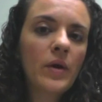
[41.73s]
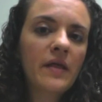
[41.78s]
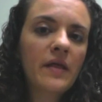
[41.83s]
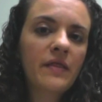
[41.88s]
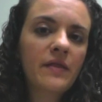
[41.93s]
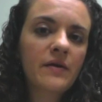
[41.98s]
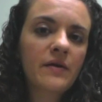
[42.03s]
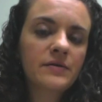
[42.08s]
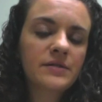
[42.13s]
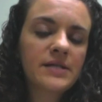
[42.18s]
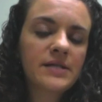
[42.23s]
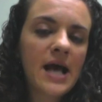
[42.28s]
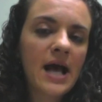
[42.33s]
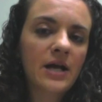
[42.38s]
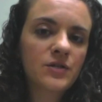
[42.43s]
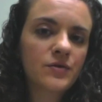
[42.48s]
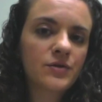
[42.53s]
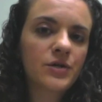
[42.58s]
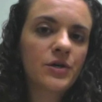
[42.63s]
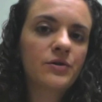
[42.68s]
with their
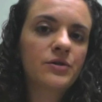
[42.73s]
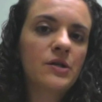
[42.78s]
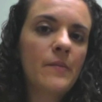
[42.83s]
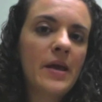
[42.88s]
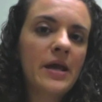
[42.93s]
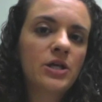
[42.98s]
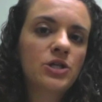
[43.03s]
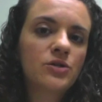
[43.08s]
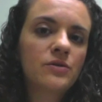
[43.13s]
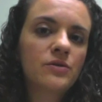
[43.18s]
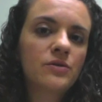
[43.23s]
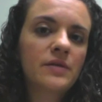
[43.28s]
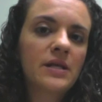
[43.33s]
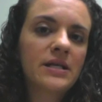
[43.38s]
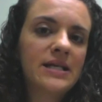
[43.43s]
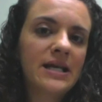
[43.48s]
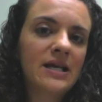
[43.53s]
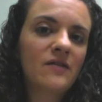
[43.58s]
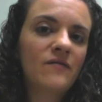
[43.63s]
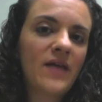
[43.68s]
tax return to make sure they
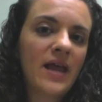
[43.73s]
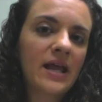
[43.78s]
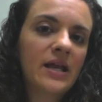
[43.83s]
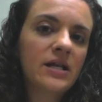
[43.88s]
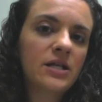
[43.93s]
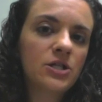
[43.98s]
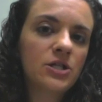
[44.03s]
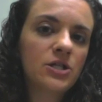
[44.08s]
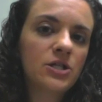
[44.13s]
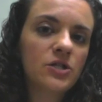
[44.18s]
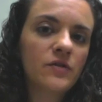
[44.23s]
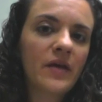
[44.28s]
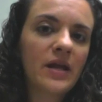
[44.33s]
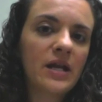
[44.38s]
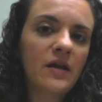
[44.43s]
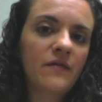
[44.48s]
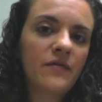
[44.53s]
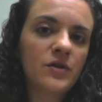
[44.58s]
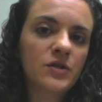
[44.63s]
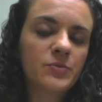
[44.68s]
take advantage of
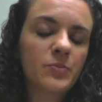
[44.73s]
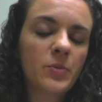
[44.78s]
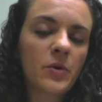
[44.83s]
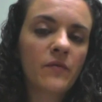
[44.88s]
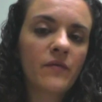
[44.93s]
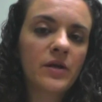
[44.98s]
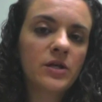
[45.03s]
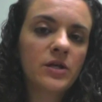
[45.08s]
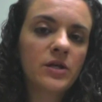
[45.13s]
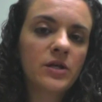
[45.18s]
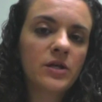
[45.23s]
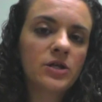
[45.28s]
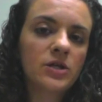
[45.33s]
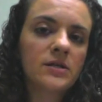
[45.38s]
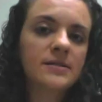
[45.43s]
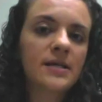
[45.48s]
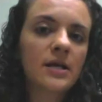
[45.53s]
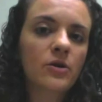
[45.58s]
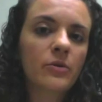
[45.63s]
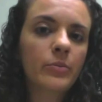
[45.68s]
any of those provisions
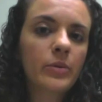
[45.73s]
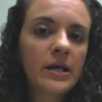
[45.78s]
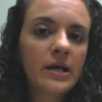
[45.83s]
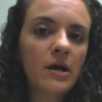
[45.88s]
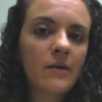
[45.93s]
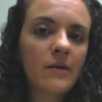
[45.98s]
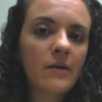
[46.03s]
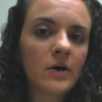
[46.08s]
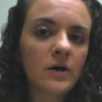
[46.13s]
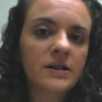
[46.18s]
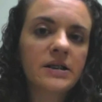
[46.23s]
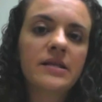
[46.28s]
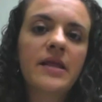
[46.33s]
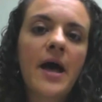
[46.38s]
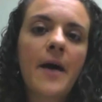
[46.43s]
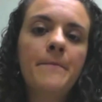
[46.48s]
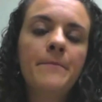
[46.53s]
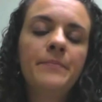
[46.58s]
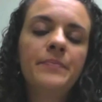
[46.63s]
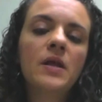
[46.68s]
that are applicable to
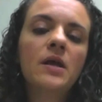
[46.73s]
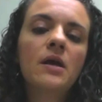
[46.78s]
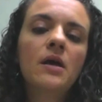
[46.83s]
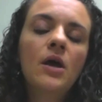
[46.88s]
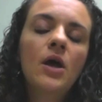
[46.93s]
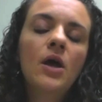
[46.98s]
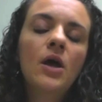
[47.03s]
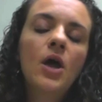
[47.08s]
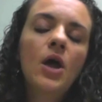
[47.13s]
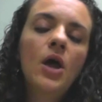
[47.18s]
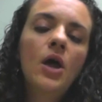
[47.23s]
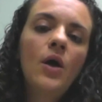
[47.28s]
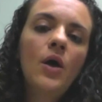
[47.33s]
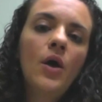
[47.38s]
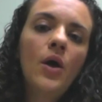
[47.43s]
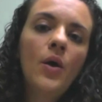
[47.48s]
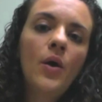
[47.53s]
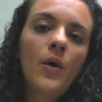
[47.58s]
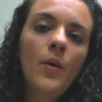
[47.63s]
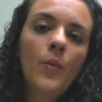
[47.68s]
them.
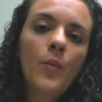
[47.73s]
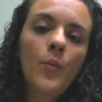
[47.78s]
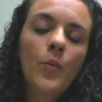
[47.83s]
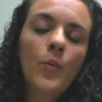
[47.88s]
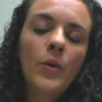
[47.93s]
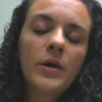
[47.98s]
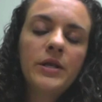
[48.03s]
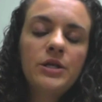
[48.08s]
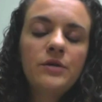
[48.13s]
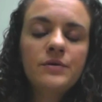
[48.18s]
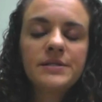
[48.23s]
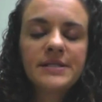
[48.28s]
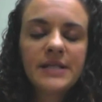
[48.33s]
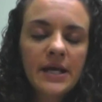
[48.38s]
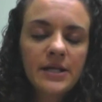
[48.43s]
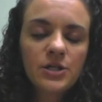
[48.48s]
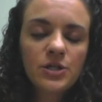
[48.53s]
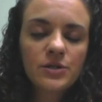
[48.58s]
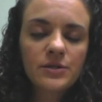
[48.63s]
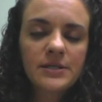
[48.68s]
When you
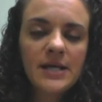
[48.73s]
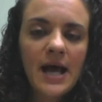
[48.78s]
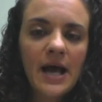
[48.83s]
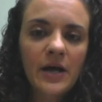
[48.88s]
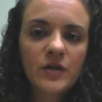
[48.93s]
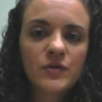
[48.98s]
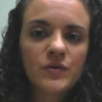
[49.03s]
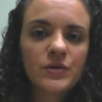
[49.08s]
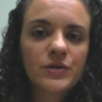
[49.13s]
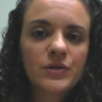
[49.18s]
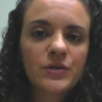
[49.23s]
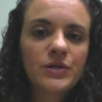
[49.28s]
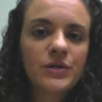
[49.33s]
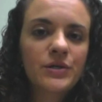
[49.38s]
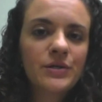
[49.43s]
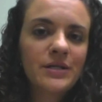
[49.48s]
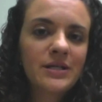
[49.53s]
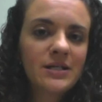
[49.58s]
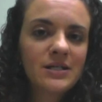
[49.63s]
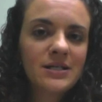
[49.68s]
send your tax
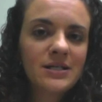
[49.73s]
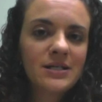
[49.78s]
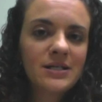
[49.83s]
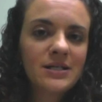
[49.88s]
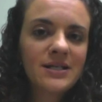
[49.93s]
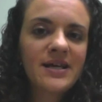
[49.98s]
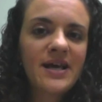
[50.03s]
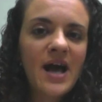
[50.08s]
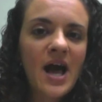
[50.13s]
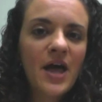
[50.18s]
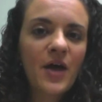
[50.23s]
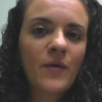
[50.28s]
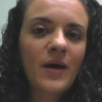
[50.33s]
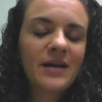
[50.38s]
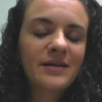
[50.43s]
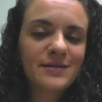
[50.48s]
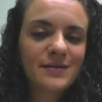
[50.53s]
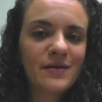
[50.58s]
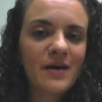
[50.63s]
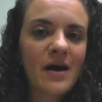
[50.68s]
return into the
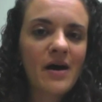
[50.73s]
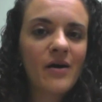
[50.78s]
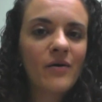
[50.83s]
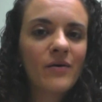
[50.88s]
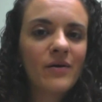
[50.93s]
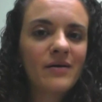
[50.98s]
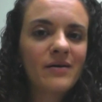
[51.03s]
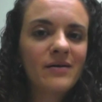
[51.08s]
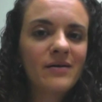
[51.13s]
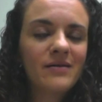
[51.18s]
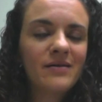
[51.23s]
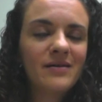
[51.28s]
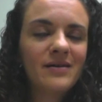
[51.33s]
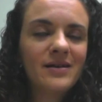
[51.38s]
IRS, though,